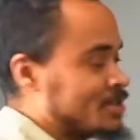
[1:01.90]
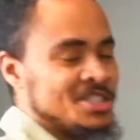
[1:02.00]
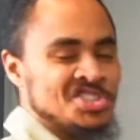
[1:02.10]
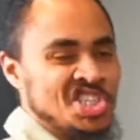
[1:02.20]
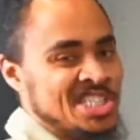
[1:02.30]

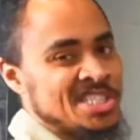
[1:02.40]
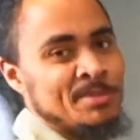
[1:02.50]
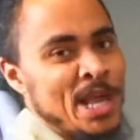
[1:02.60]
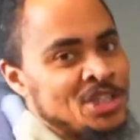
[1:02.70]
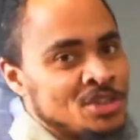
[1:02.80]
it just to
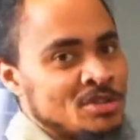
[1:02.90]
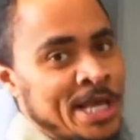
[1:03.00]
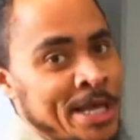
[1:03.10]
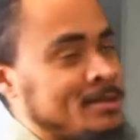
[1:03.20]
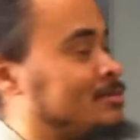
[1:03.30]
make sure
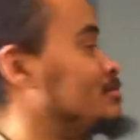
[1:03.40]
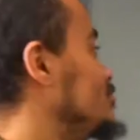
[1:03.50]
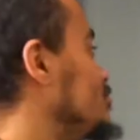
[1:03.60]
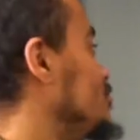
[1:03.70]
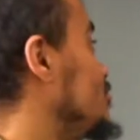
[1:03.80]
that
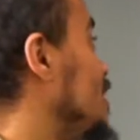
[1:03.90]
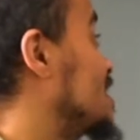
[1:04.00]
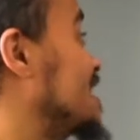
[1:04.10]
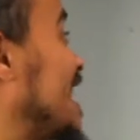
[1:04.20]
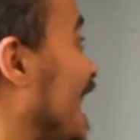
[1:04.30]
it
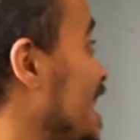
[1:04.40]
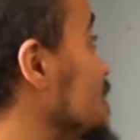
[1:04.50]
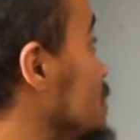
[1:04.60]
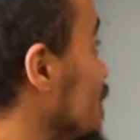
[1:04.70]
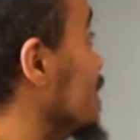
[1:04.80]

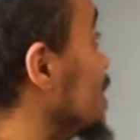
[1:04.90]
stays mint